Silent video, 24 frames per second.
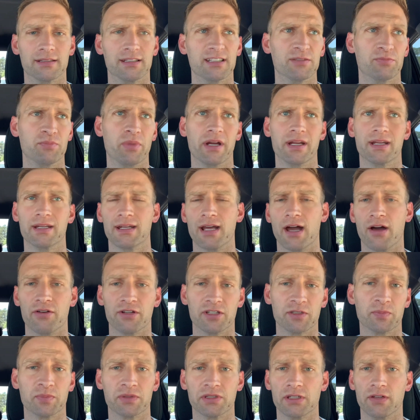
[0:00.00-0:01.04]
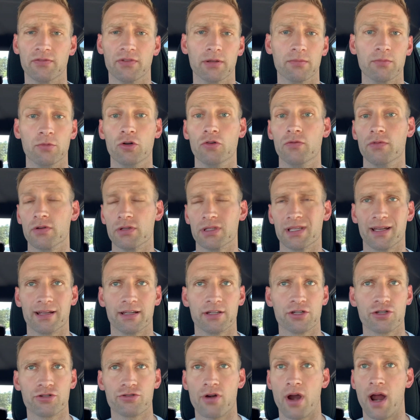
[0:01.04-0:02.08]
he's breaking down a specific move. It was like
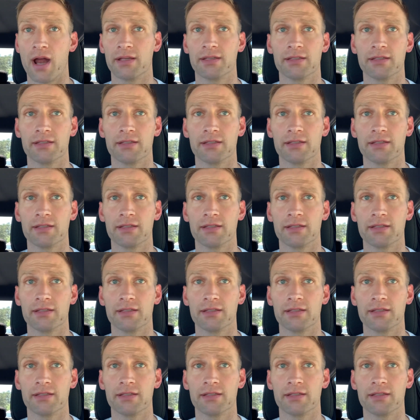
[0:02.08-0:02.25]
a stride